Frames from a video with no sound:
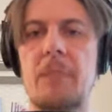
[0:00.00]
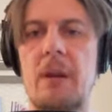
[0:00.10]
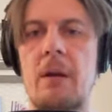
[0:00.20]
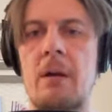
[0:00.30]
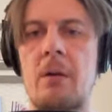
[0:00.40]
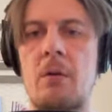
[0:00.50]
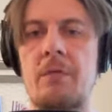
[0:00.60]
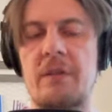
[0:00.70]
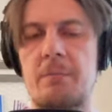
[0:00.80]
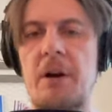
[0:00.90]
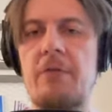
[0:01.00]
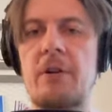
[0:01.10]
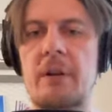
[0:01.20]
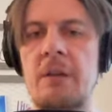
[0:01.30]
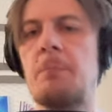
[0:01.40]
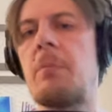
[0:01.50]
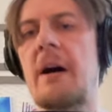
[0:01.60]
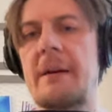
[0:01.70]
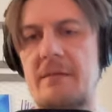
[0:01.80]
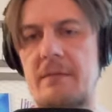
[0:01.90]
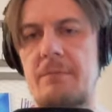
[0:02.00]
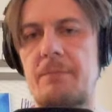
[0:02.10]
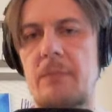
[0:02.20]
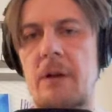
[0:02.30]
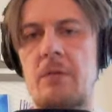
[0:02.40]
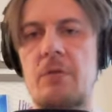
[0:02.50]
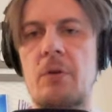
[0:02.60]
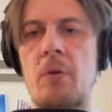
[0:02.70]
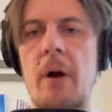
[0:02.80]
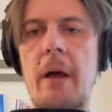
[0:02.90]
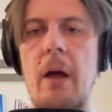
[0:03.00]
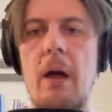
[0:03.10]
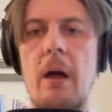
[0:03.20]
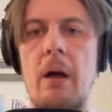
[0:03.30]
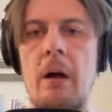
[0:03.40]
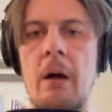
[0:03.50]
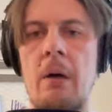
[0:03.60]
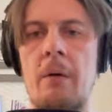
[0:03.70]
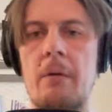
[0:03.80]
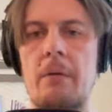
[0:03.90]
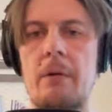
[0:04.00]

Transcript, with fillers: uh, of this buffer in bytes. Yeah, so uh,